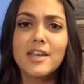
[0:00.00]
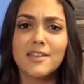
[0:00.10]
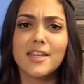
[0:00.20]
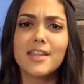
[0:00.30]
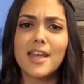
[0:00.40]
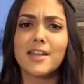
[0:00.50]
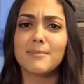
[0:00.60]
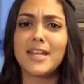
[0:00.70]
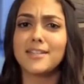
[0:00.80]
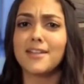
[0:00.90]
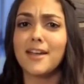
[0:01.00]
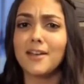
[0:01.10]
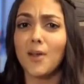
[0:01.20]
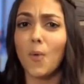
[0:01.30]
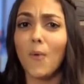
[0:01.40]
thinking that it makes a
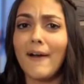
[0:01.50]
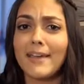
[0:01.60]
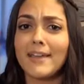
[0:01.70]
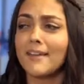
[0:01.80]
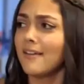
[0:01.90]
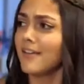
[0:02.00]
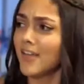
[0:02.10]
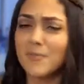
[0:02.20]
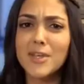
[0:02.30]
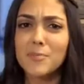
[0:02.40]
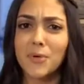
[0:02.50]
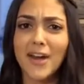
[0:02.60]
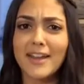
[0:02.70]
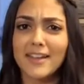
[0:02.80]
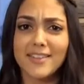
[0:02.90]
gun quiet Give me a
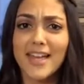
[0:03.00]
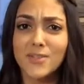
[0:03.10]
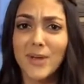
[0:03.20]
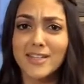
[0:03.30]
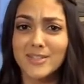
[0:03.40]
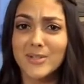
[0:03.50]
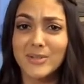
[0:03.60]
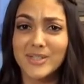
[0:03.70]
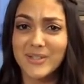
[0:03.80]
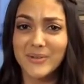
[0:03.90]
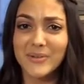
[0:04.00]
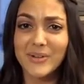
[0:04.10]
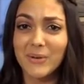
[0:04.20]
break. That's why it's too soon.